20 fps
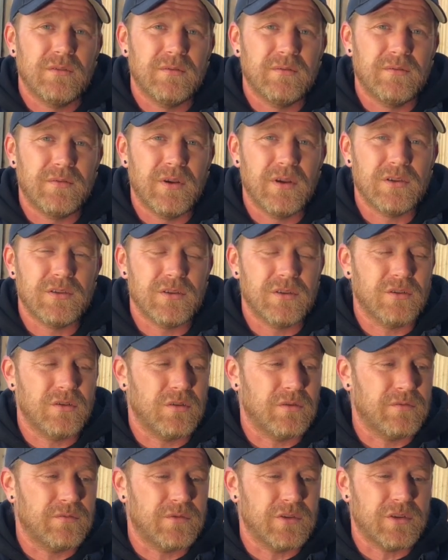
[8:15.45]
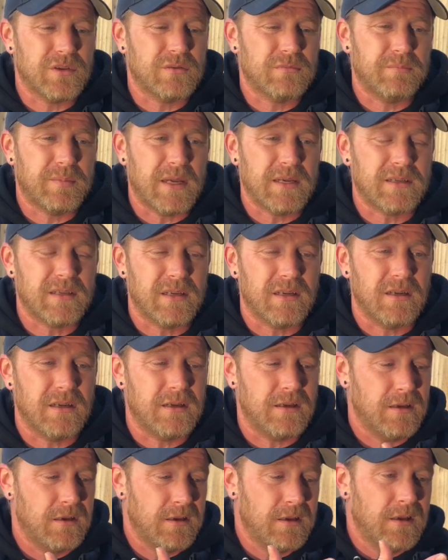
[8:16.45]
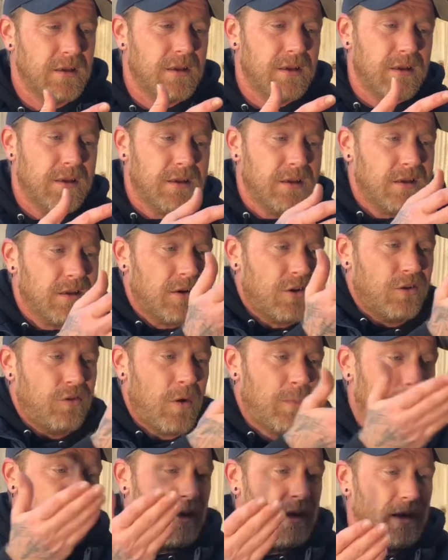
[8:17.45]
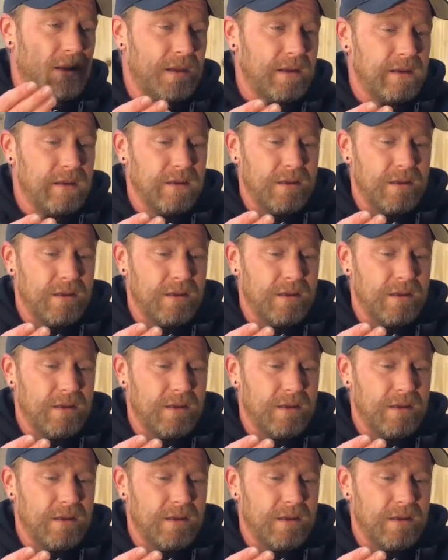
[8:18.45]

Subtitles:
version of just basically cropping it,